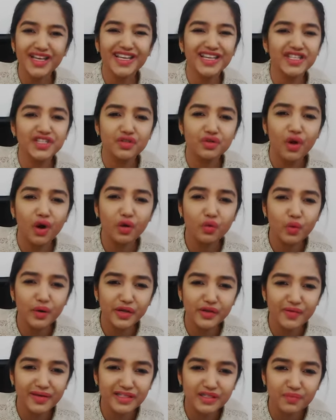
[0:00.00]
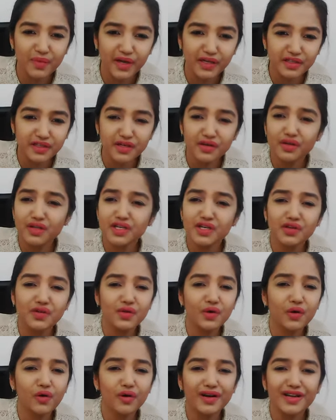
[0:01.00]
is not what you expected
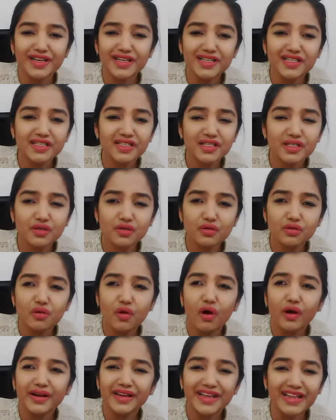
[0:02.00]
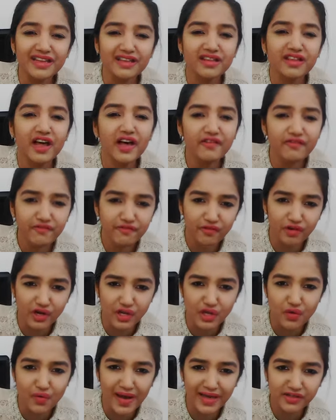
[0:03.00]
or is not enough for
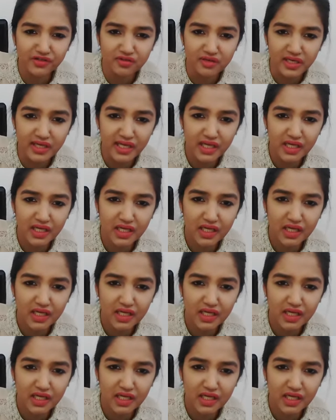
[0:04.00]
you actually.